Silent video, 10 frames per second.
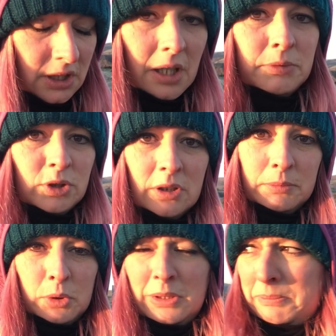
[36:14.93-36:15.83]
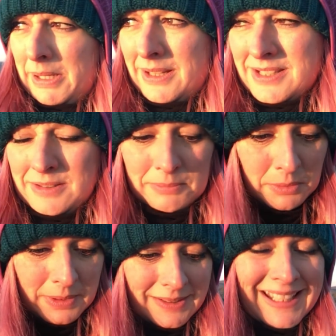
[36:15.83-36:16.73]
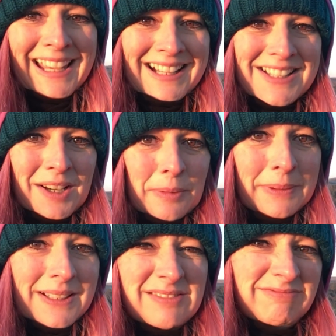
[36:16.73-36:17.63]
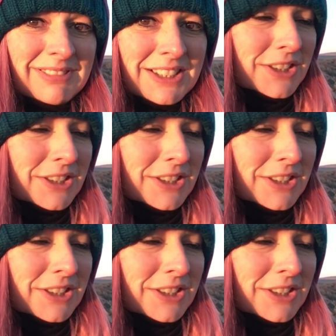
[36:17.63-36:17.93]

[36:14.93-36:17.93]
I'm not a morning person, but when I get up, I